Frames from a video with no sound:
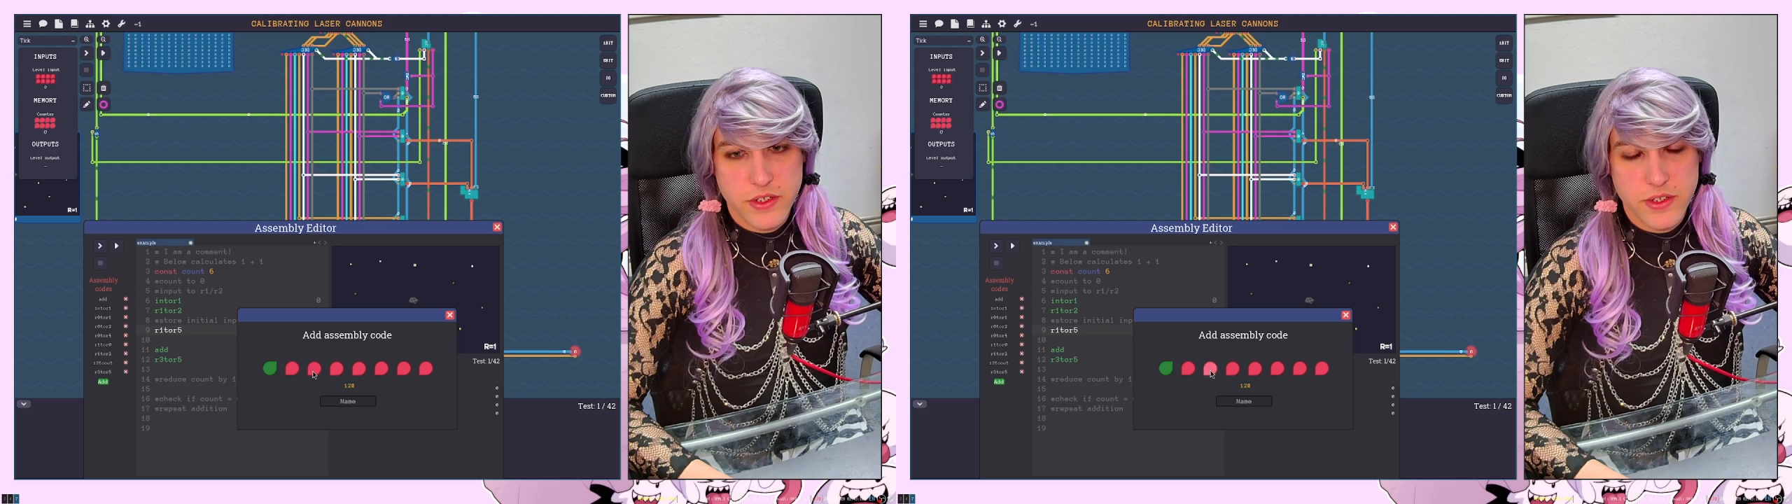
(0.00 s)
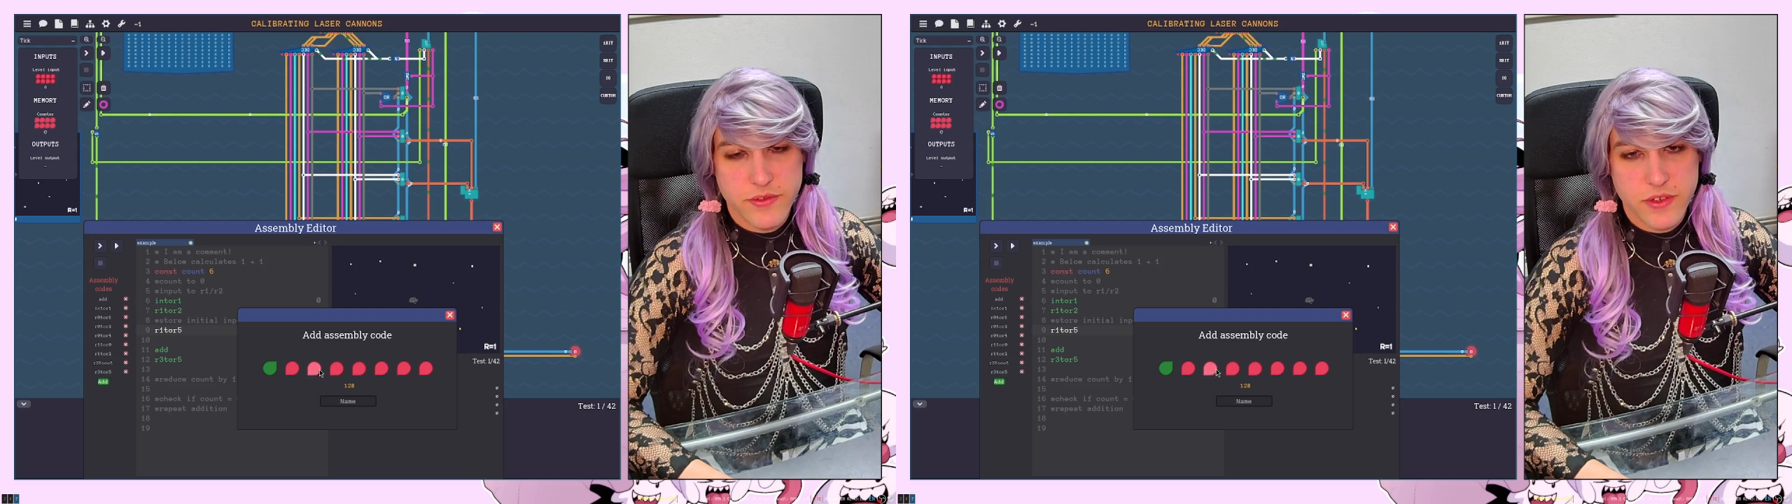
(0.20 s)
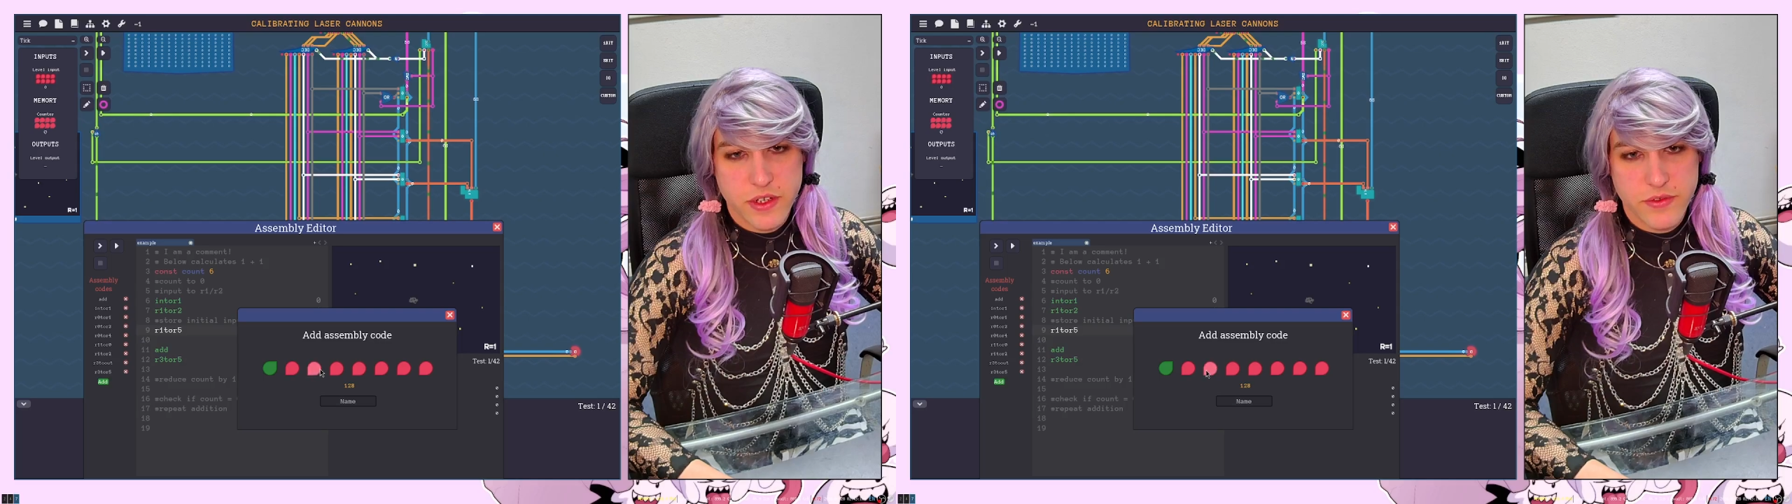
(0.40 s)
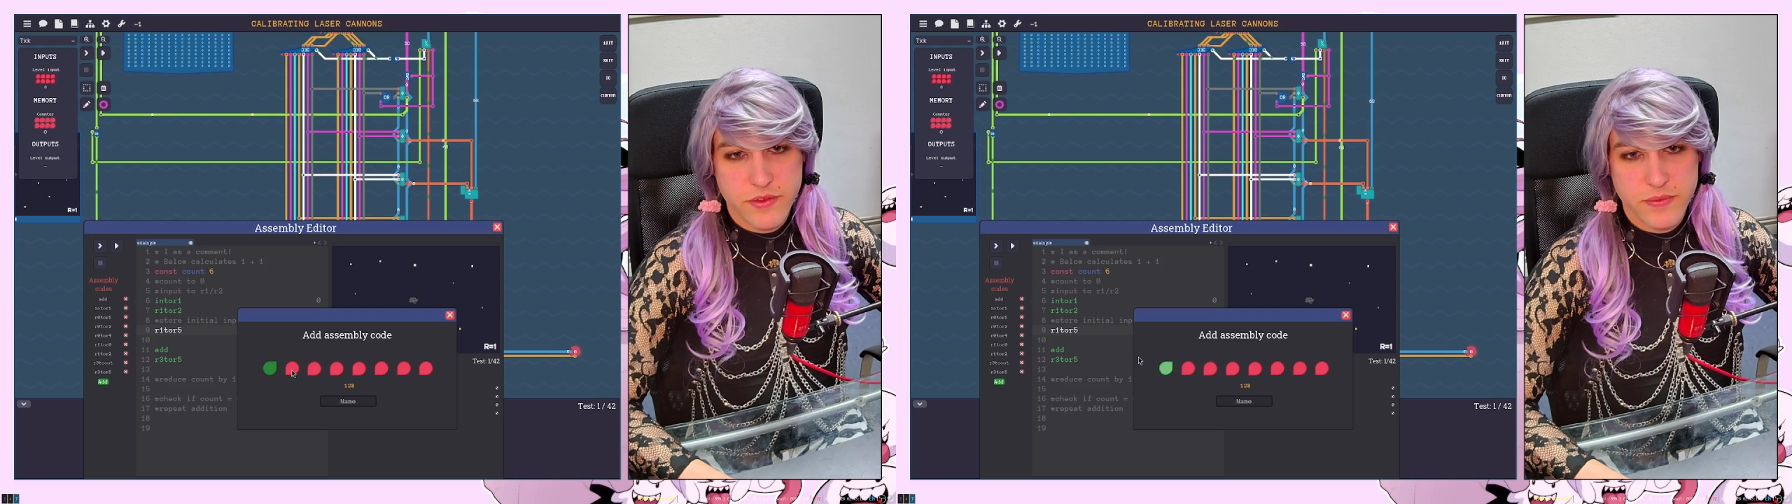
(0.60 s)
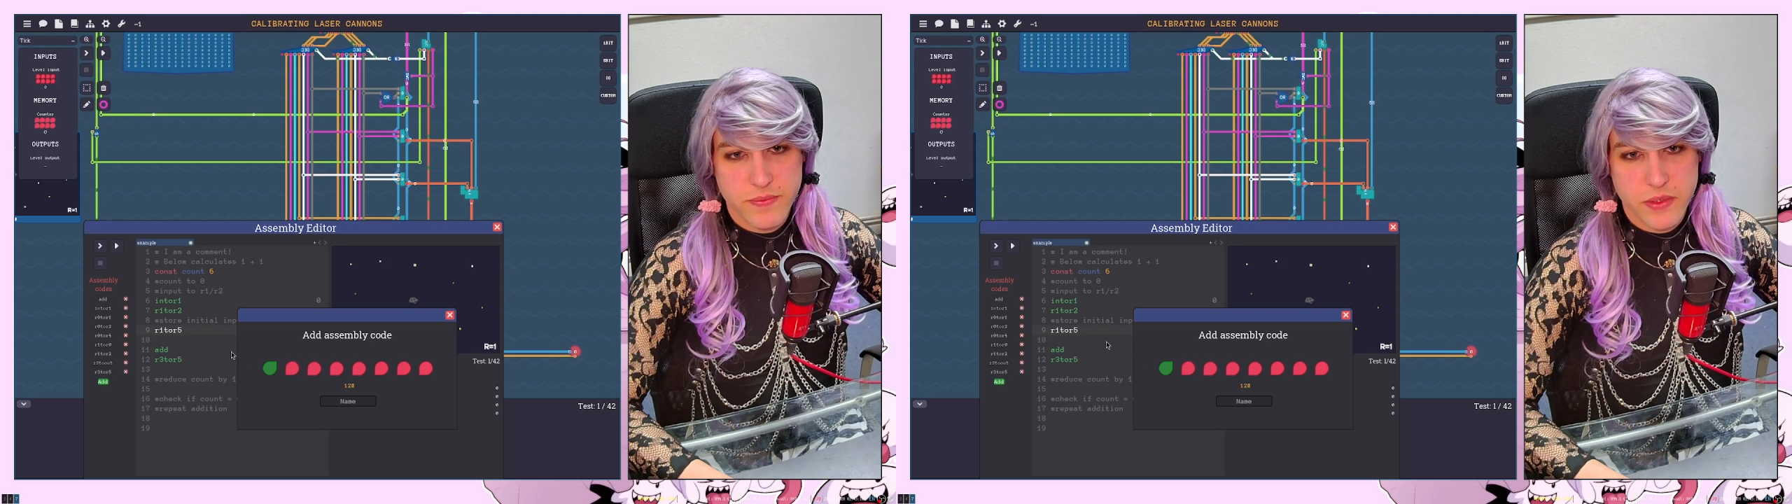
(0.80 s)
5.
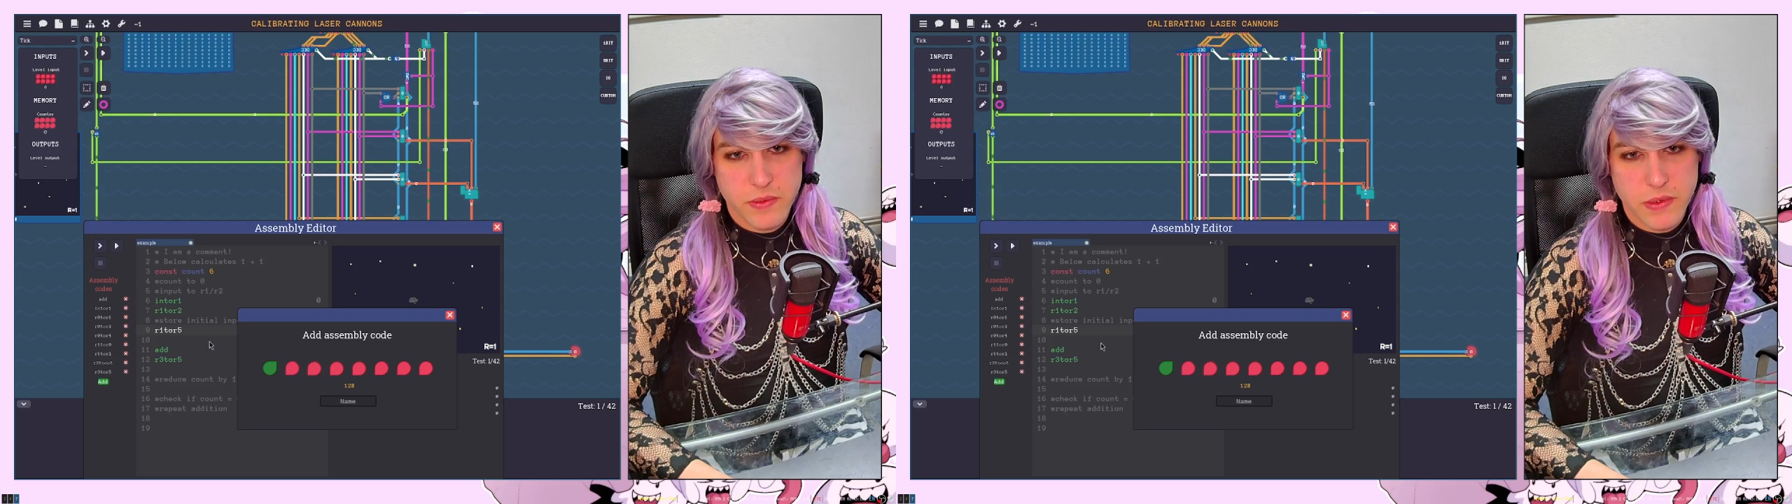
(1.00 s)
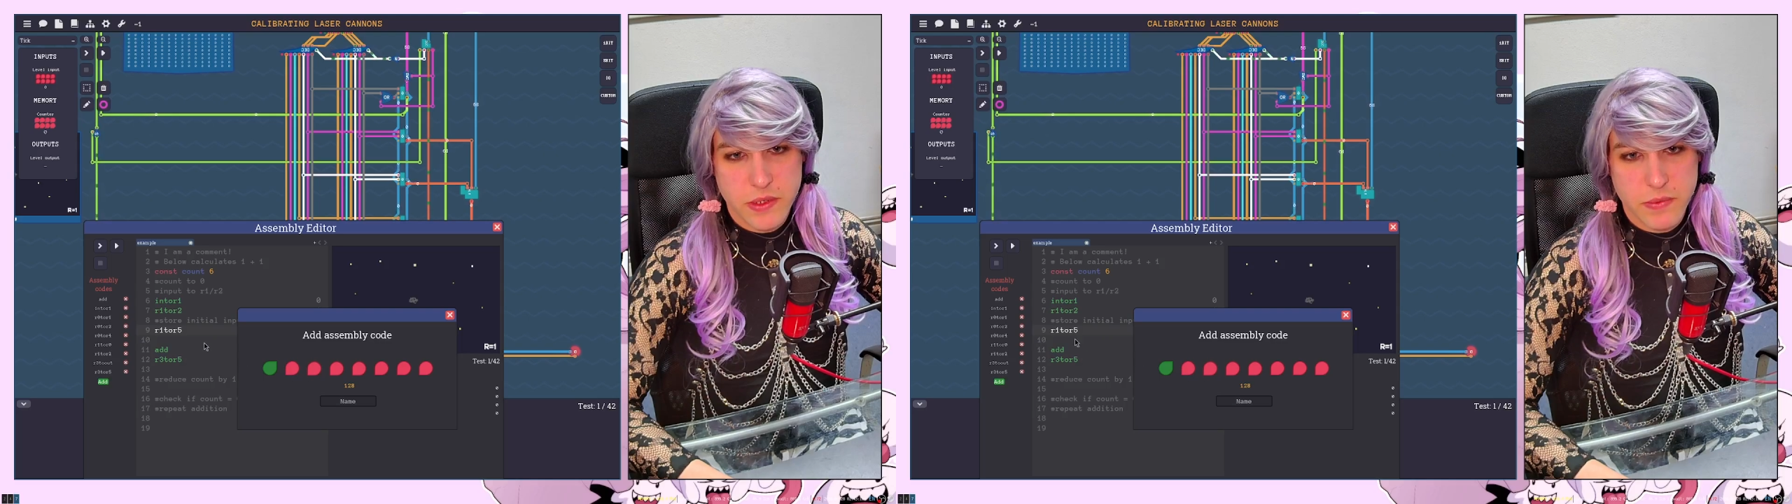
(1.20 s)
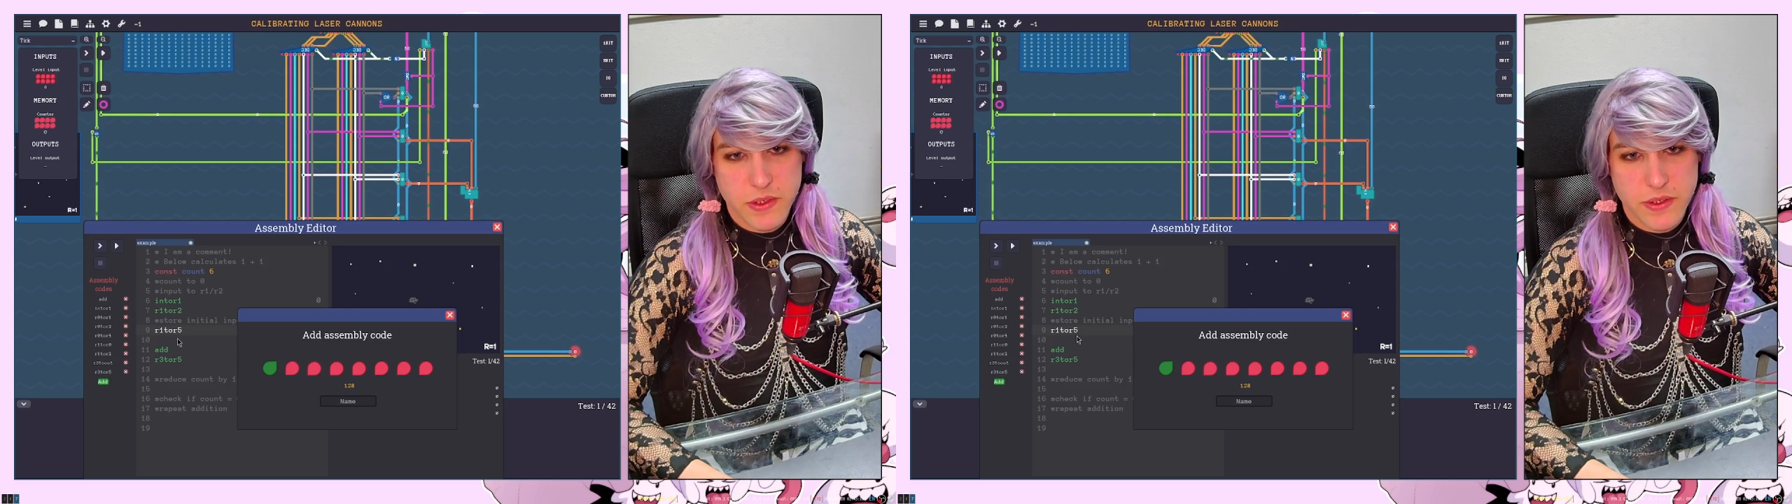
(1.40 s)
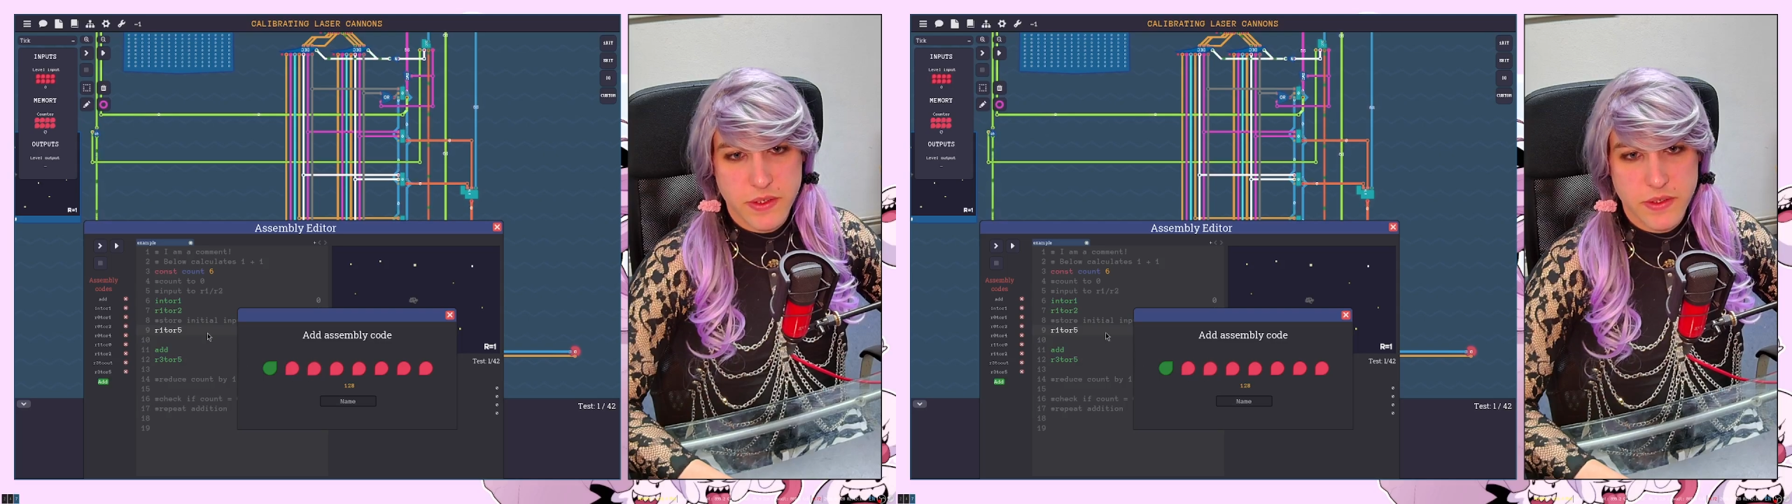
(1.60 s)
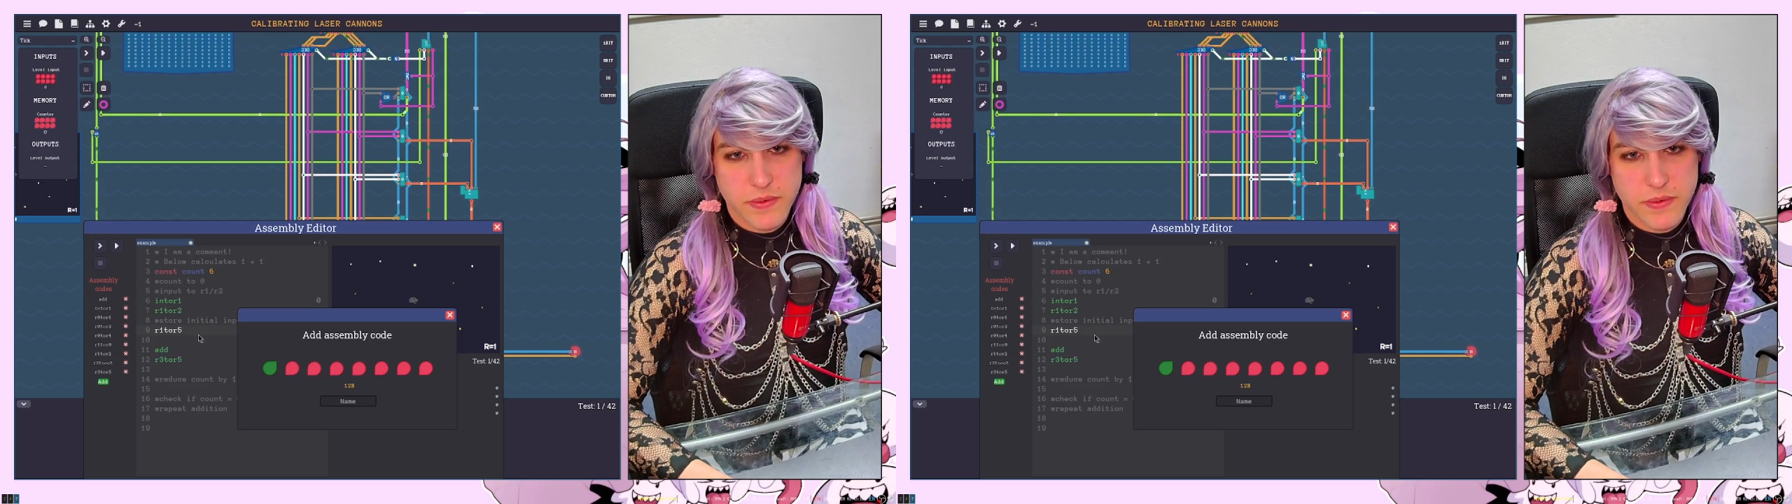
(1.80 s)
This makes more sense.